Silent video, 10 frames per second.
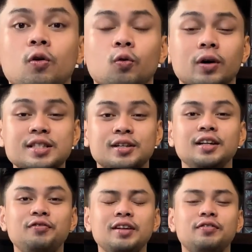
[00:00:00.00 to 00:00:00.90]
What's
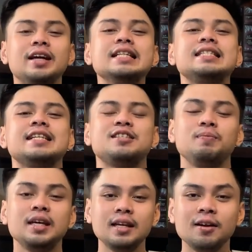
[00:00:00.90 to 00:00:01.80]
good, Fit Friends? It's
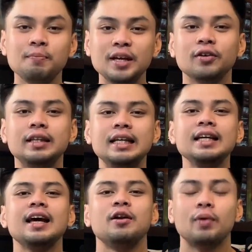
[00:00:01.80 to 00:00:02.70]
me, Migo
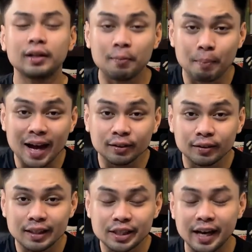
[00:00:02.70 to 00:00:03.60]
D, and welcome back to
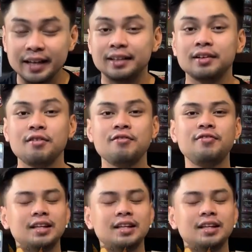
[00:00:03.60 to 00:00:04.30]
the channel, Fit